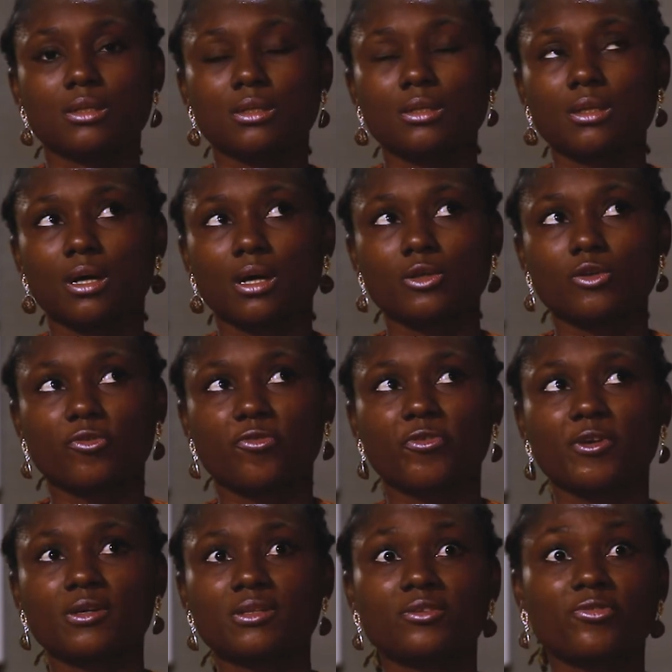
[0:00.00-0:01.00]
you
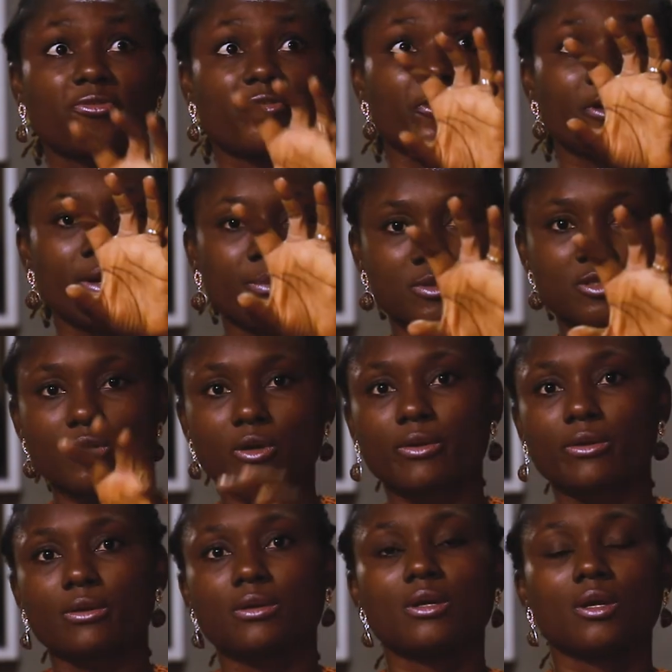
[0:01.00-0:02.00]
fill the frame,
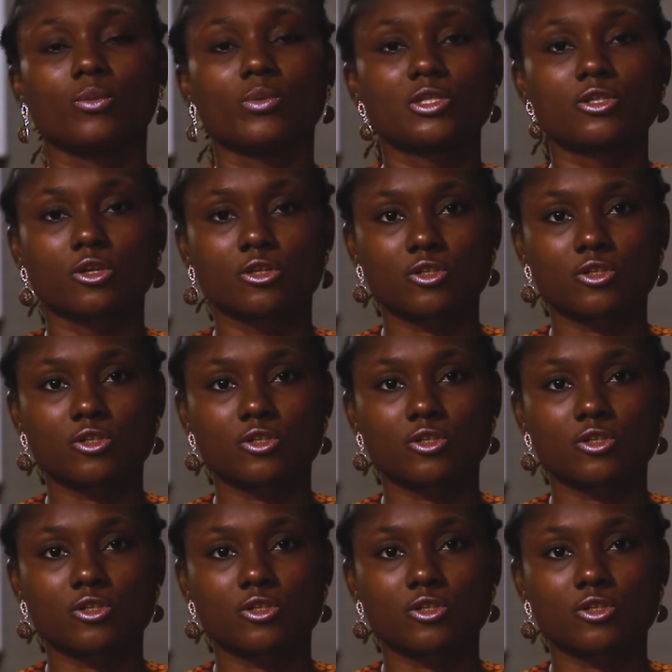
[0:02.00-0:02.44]
with your